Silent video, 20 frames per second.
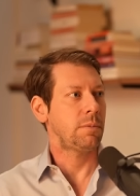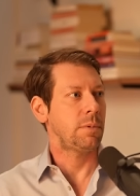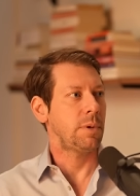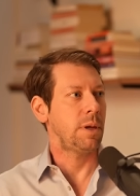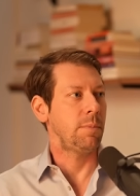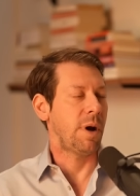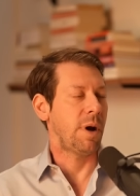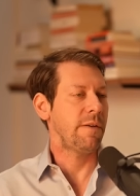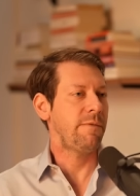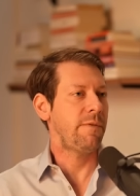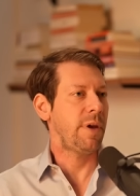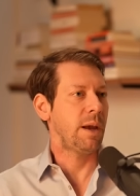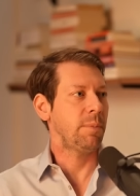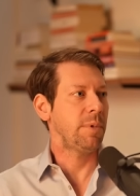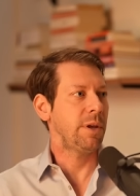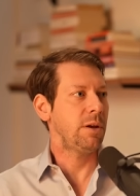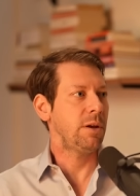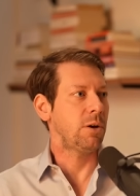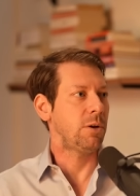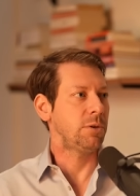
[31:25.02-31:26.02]
in my
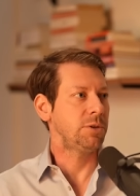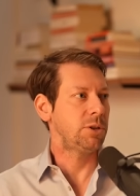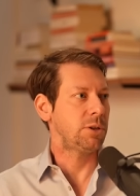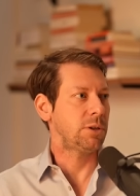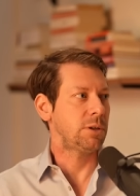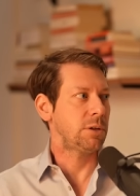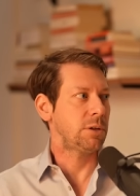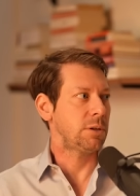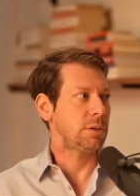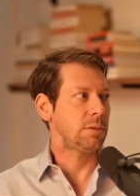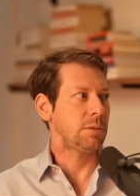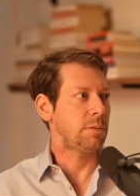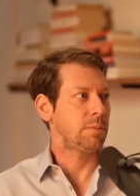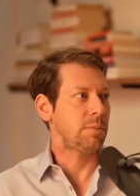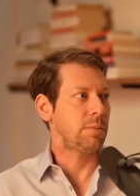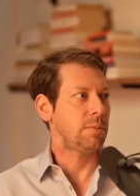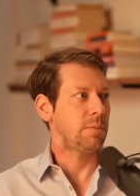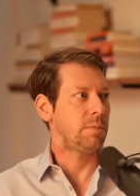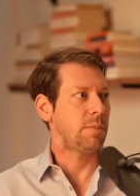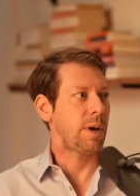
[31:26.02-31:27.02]
family, culture,
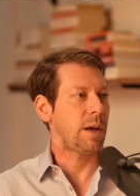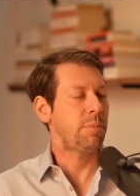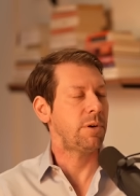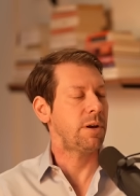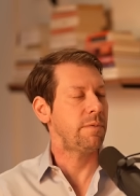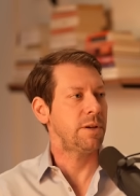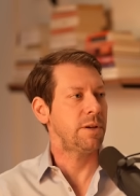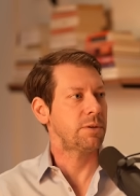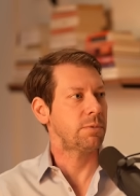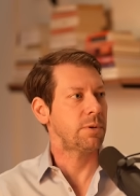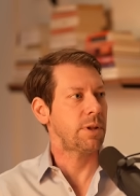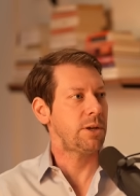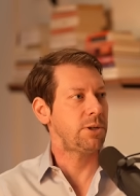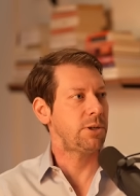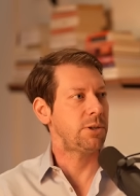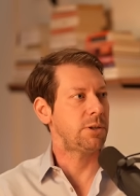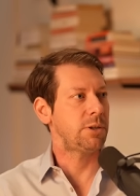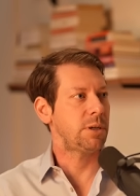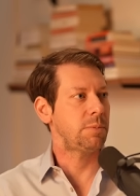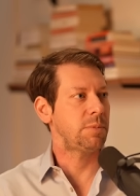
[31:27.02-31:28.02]
my previous
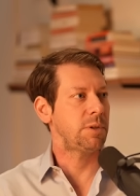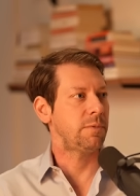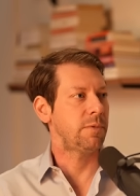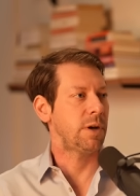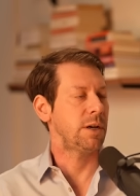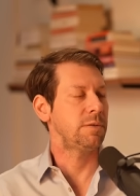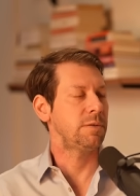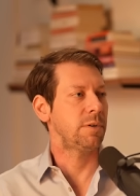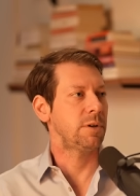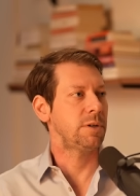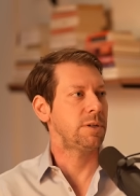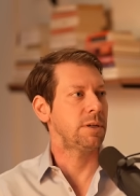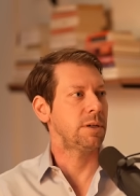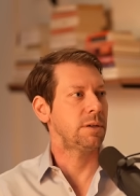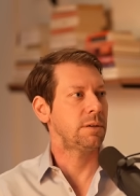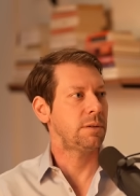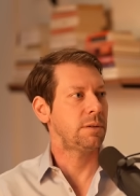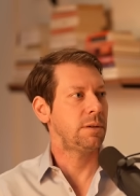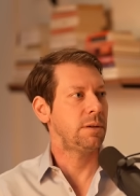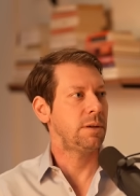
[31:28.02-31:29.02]
relationships, and vice versa.
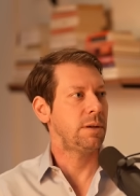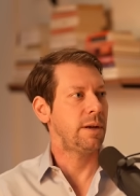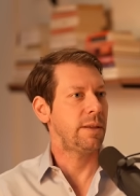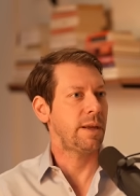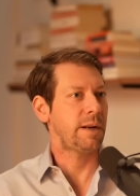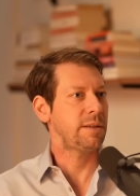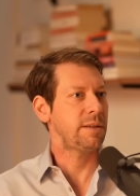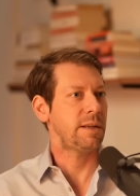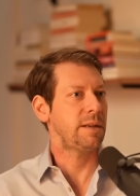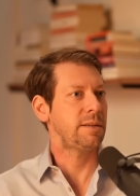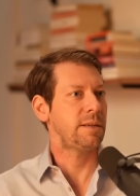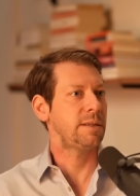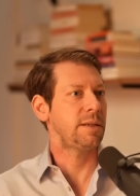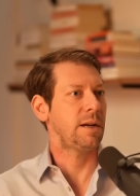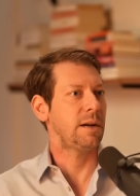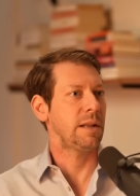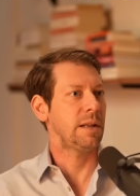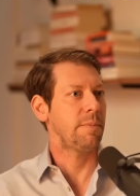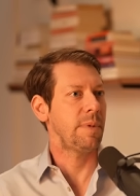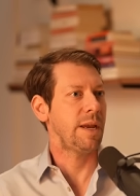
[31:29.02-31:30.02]
And that doesn't
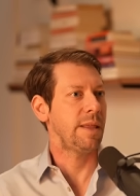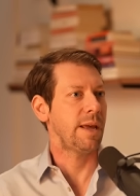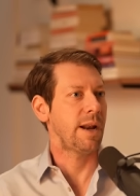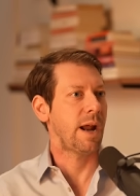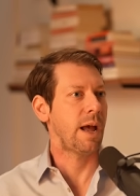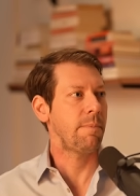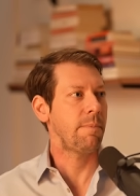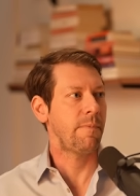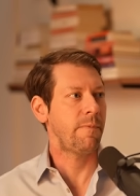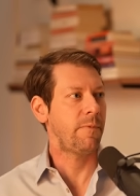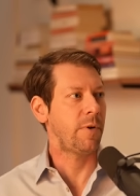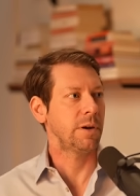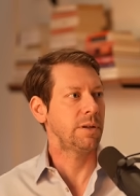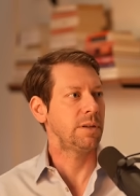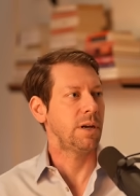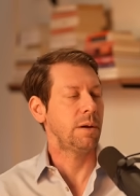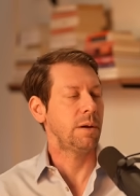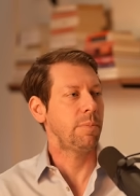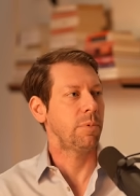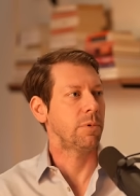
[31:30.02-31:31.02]
necessarily mean that I'm
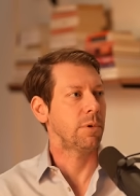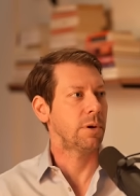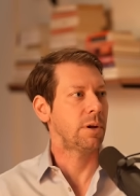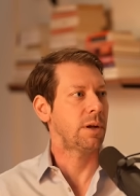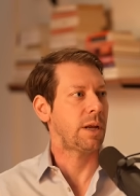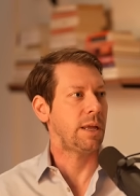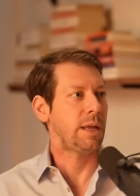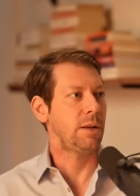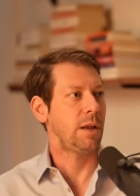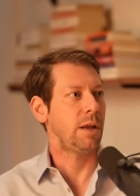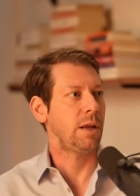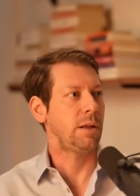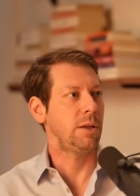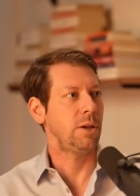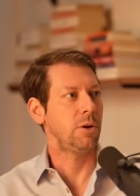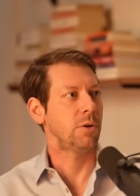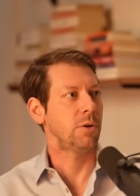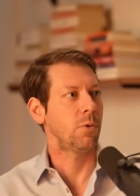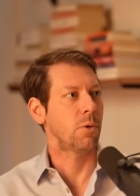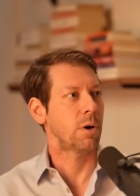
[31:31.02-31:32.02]
fucked up or and,
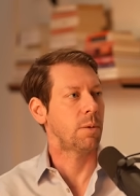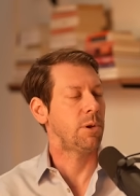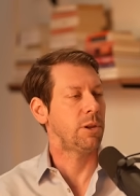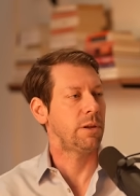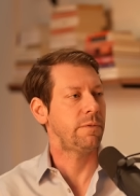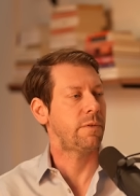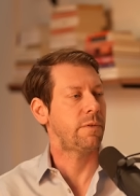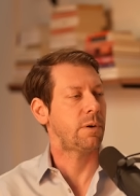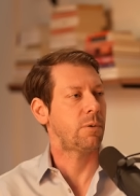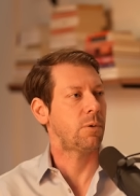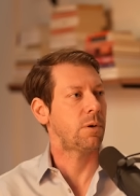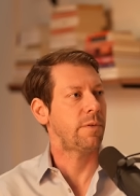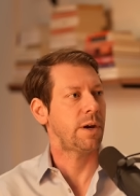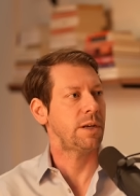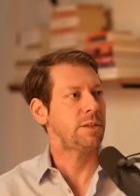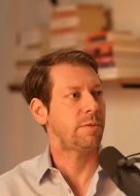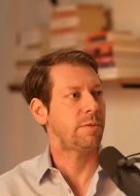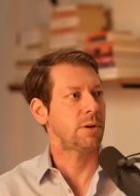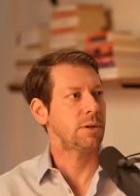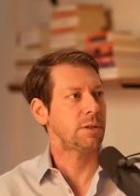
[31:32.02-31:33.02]
and you're normal and, or
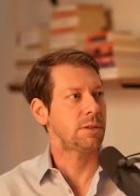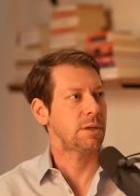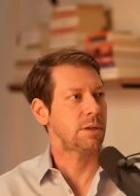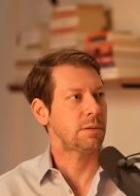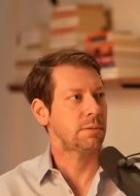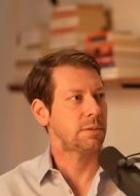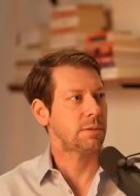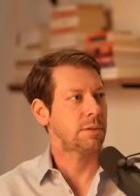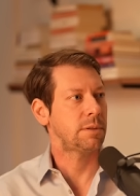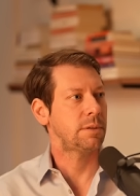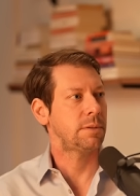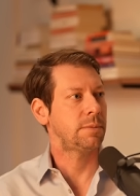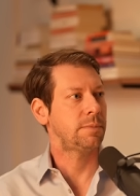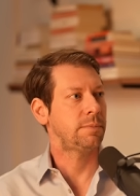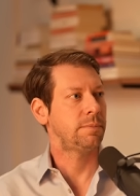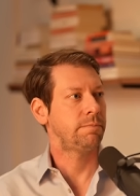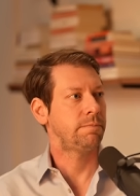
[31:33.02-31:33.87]
vice versa. Yeah.